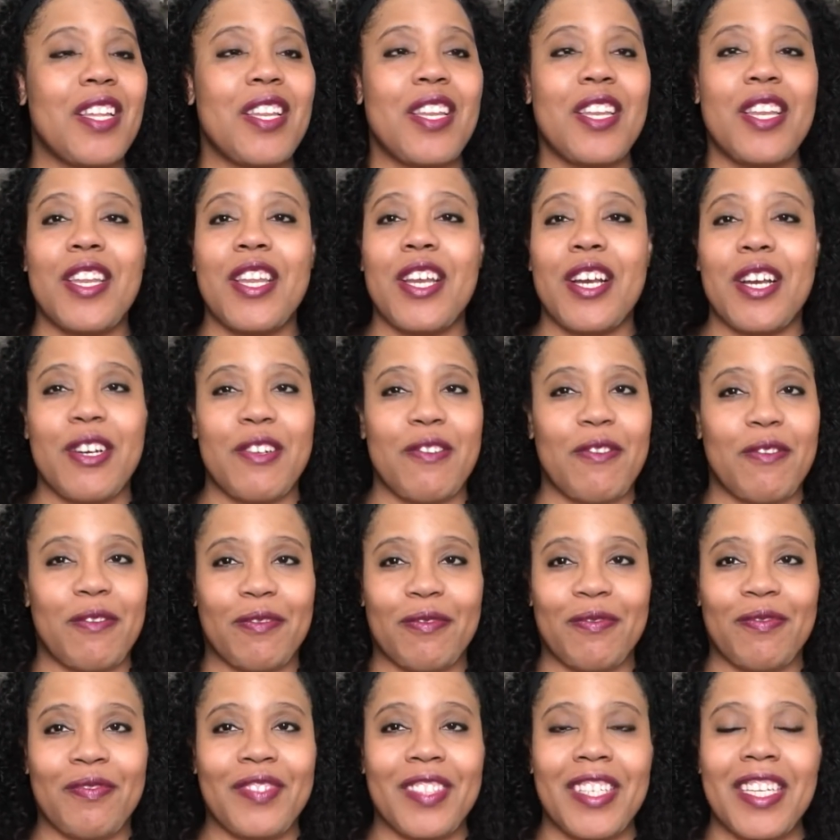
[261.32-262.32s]
No.
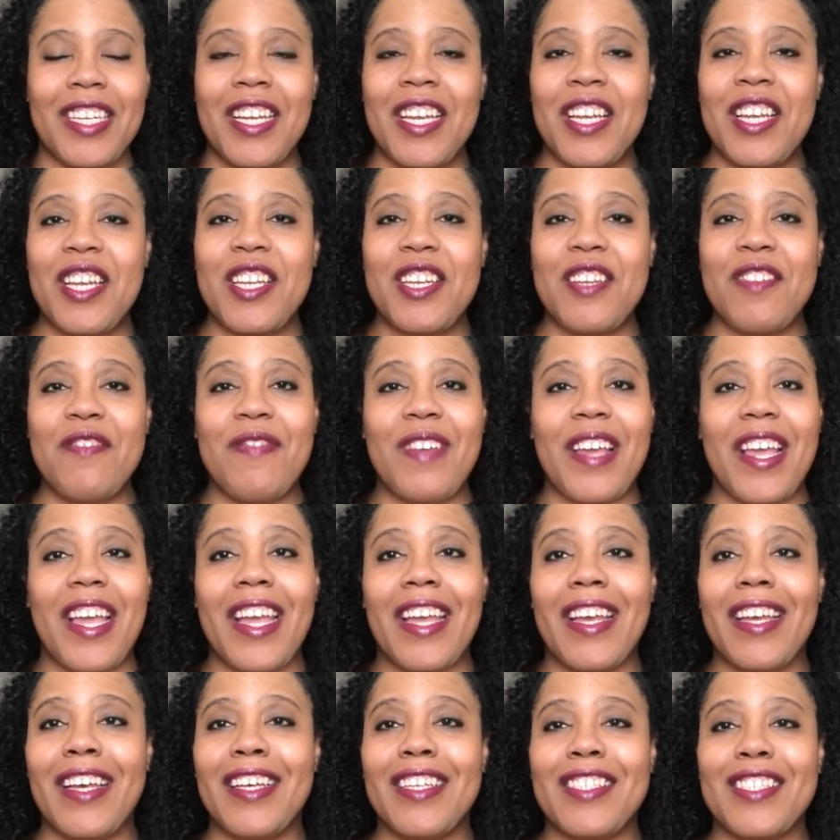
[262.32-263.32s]

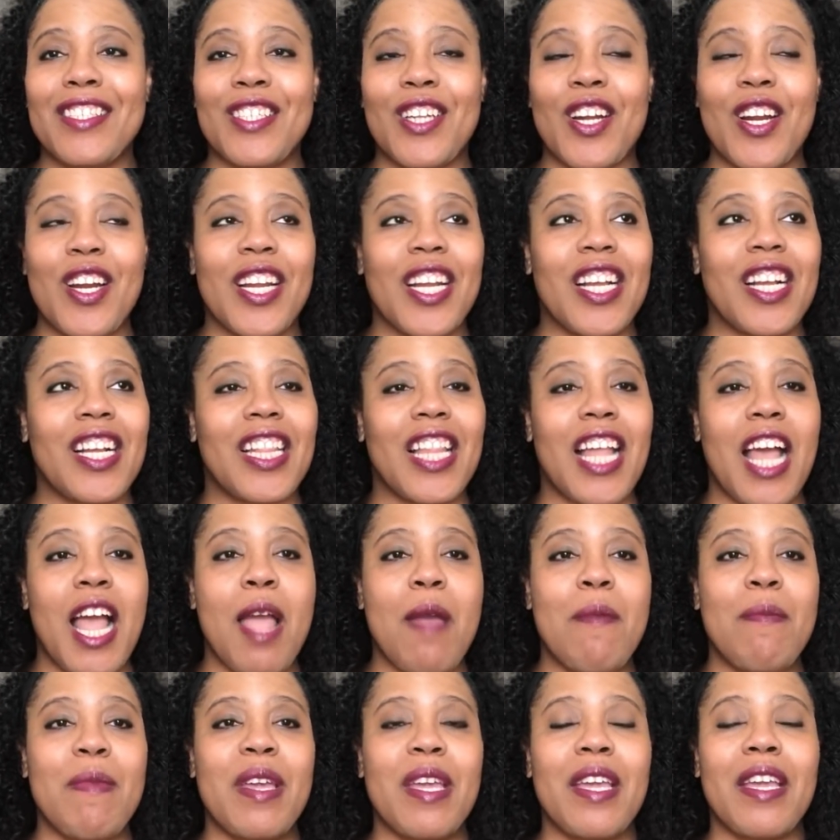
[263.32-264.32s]
Nevaeh started
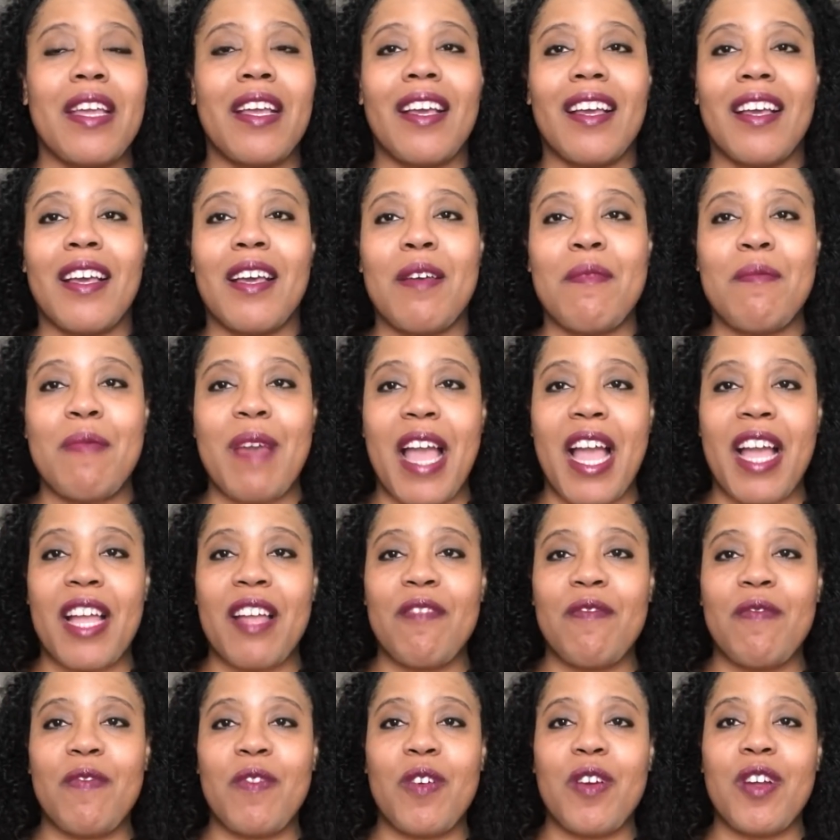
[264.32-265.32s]
climbing
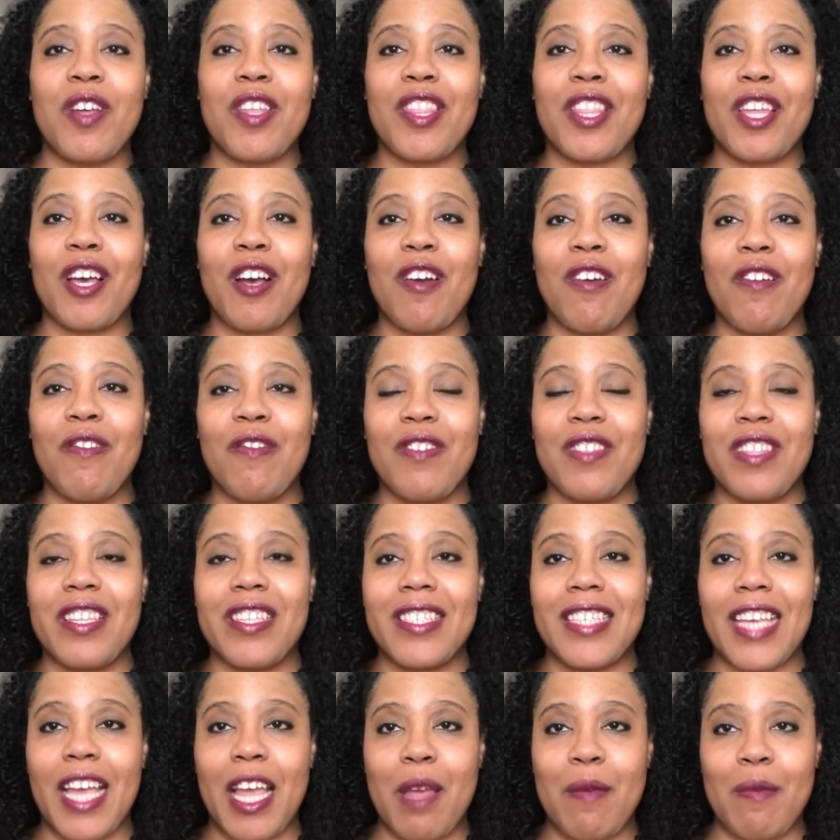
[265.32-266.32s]
back and forth over
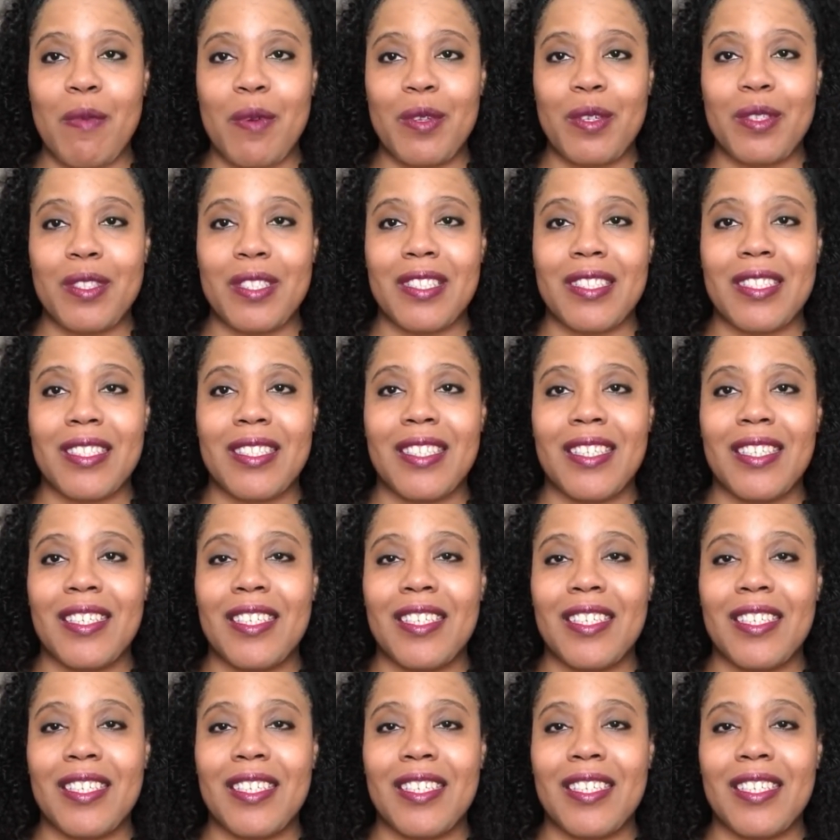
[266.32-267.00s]
the tables,